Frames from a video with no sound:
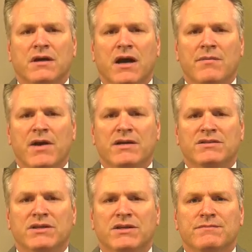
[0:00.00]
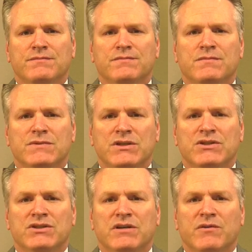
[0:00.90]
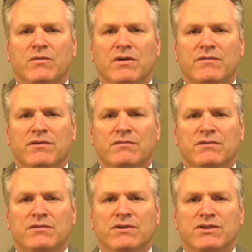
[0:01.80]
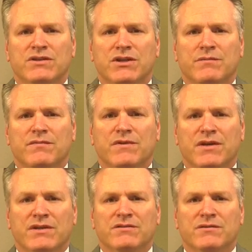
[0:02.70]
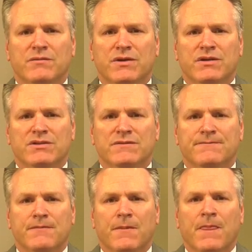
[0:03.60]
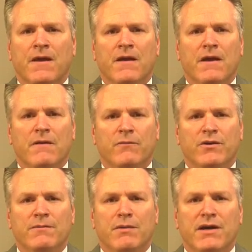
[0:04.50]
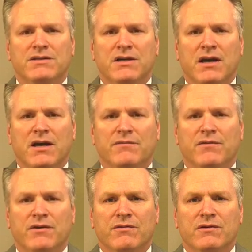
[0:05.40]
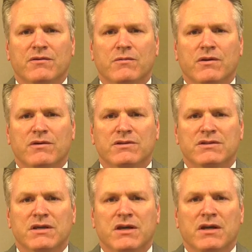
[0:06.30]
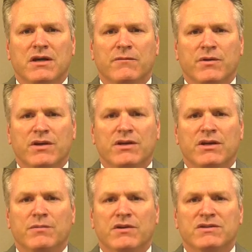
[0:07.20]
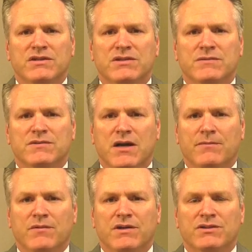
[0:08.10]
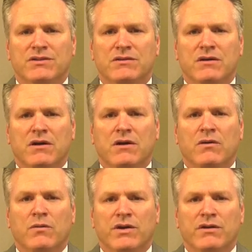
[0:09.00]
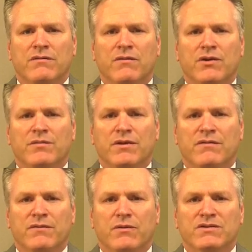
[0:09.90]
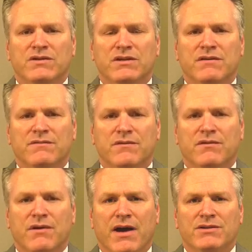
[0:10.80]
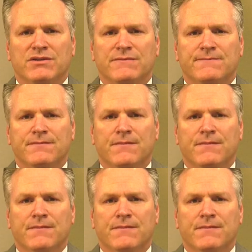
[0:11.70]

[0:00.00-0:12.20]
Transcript: I'm asking each and every one of you to reach deep for the next 3 weeks. If we can buy time for our critical workers, if we can keep our systems operational, we can avoid being forced to take further action.